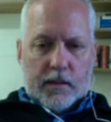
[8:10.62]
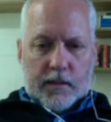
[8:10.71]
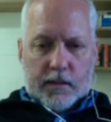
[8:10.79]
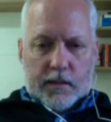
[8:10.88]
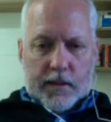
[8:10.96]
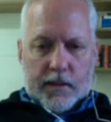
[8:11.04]

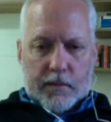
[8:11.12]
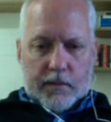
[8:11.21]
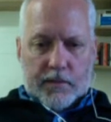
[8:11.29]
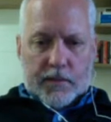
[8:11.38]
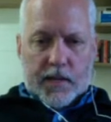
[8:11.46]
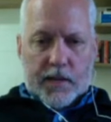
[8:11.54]
in the name
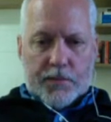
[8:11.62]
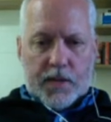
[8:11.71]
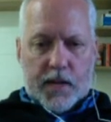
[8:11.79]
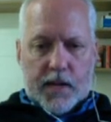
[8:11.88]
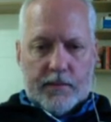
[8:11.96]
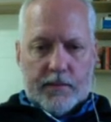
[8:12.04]
of
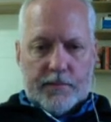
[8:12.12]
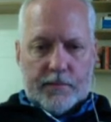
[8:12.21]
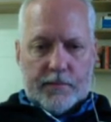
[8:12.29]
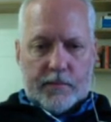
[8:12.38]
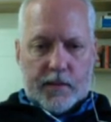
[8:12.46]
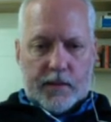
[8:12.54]
snapshot.
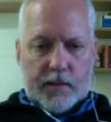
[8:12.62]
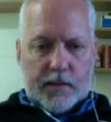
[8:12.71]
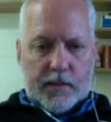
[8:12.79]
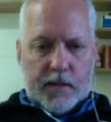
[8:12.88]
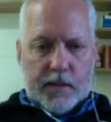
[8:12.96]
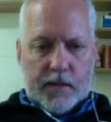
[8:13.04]
In this
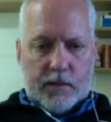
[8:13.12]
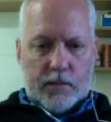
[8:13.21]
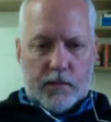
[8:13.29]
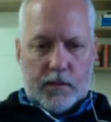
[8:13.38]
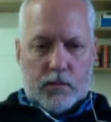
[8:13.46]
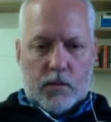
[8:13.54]
case, we
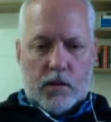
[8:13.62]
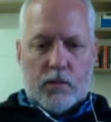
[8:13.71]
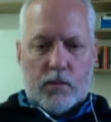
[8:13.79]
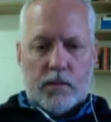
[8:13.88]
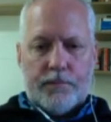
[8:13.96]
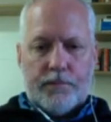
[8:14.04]
want the work
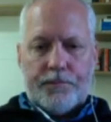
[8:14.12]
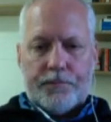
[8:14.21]
one.